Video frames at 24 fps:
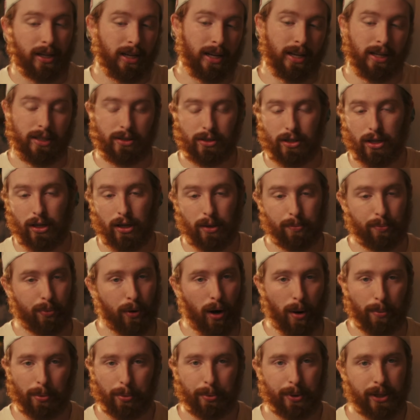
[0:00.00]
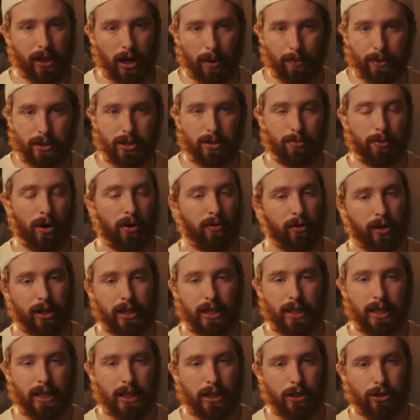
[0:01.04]
It's gonna probably come with some
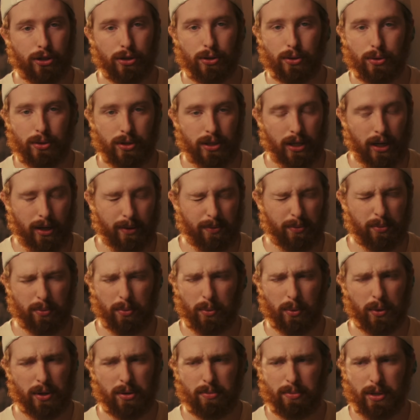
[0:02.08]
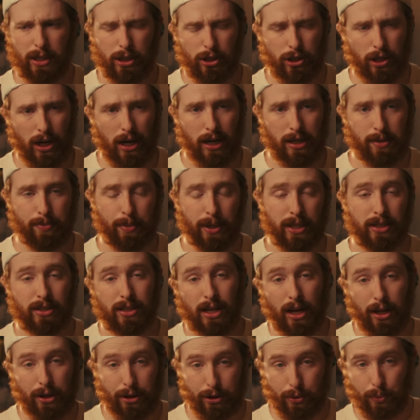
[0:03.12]
overheating issues. I wouldn't be shocked, but it's
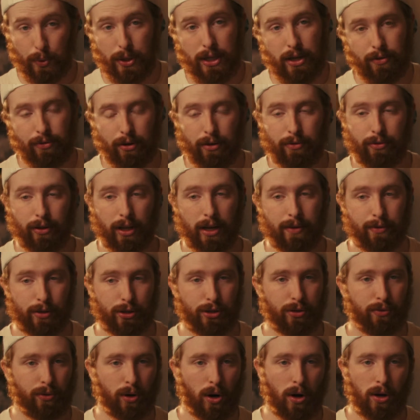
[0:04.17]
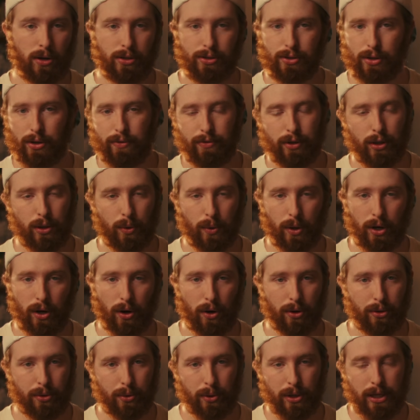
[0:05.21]
got 3 different flavors of RAW. So if you don't want
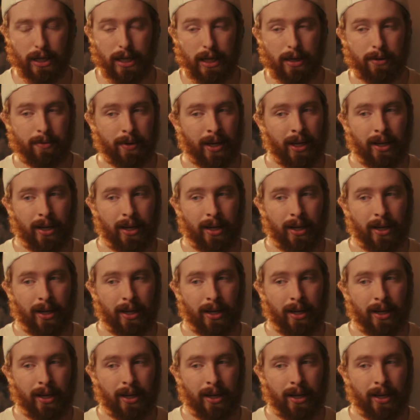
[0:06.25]
R3D,